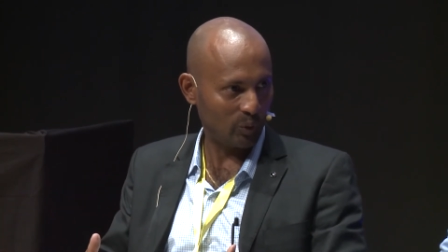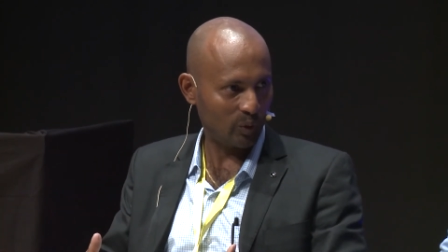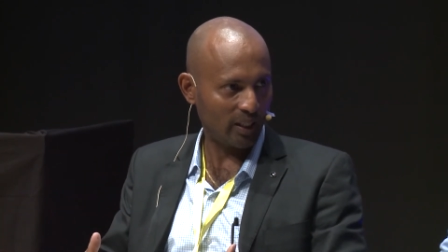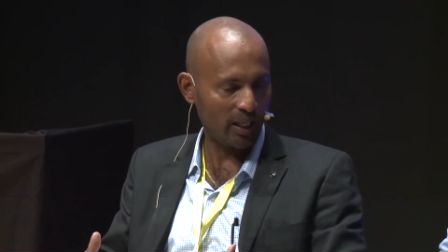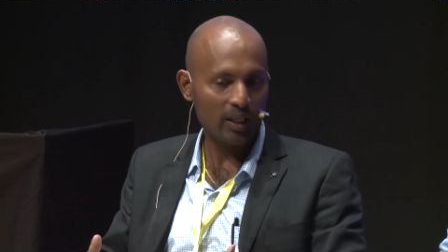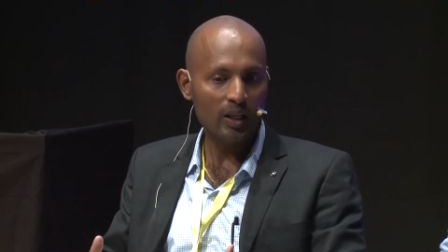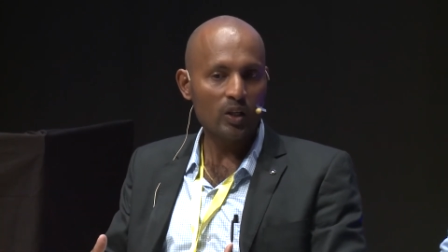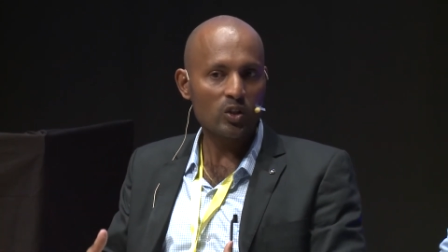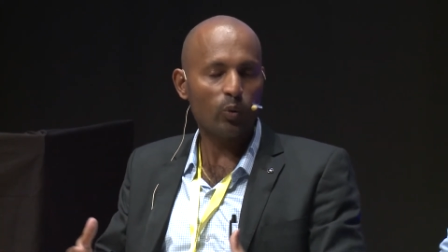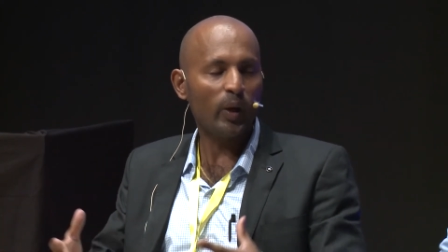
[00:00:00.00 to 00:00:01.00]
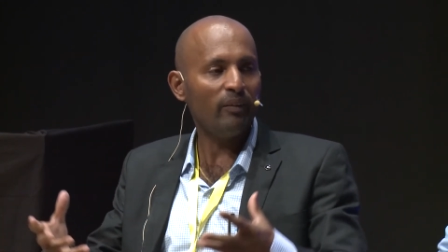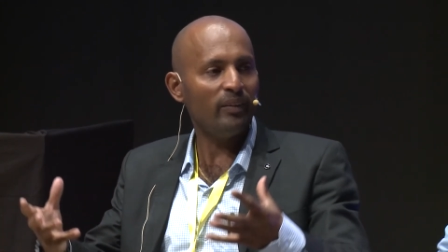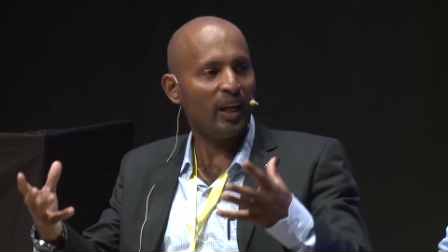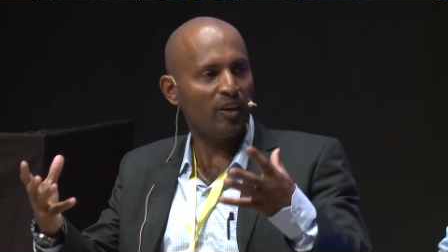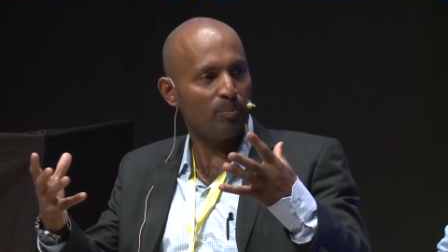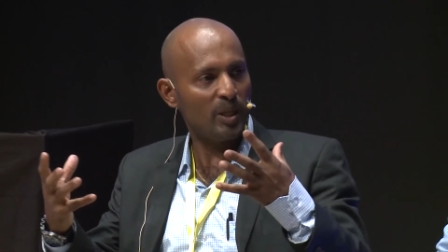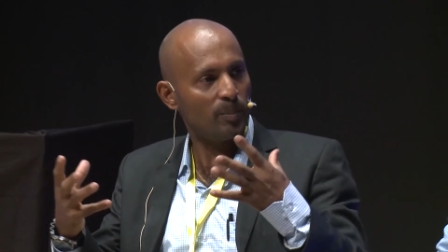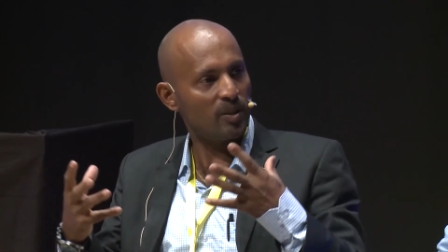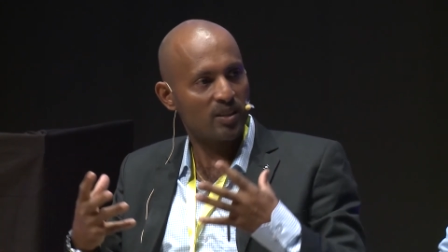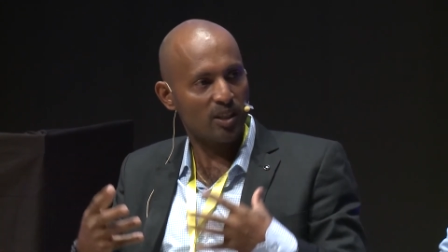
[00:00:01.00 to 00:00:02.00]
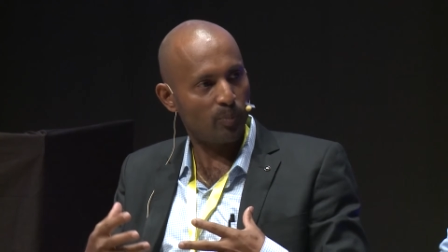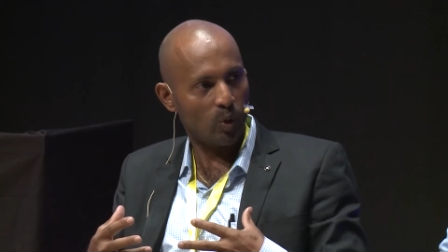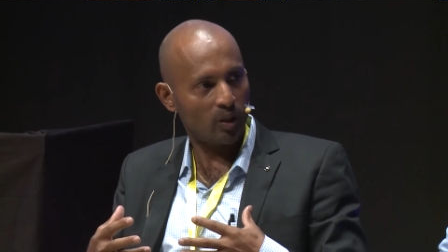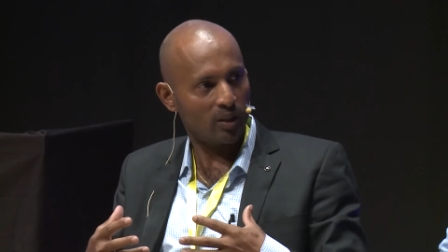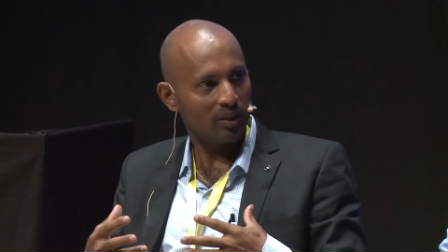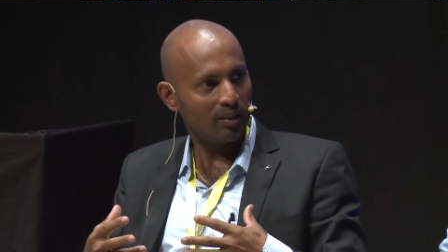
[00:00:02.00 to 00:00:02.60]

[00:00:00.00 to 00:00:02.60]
Okay, so when we have people support,